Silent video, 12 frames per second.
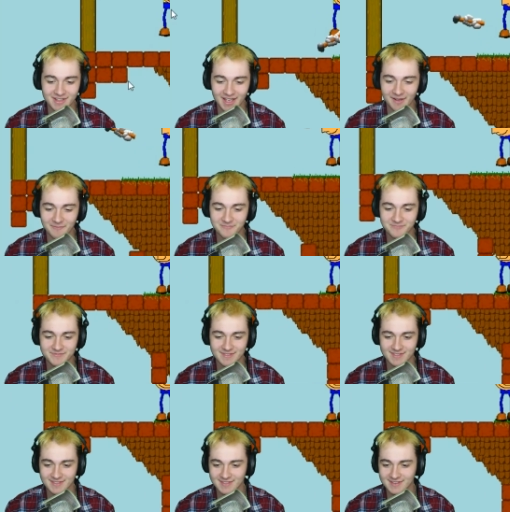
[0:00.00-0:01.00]
Okay.
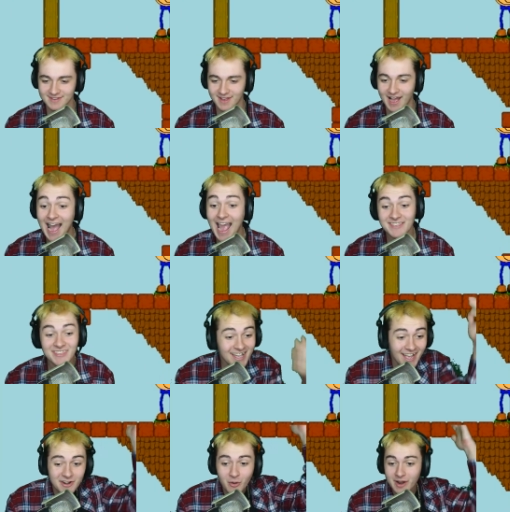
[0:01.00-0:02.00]
I
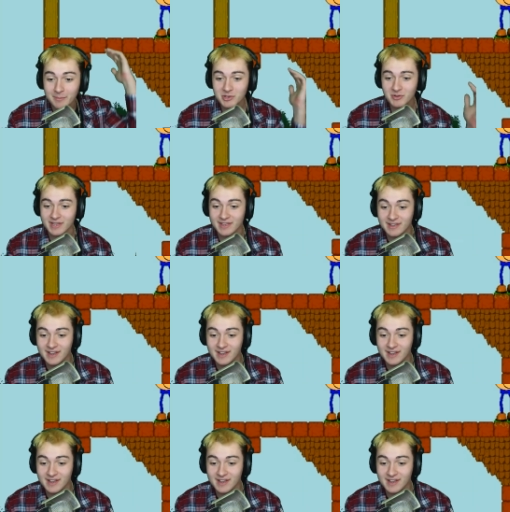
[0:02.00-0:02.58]
think I know what I'm doing.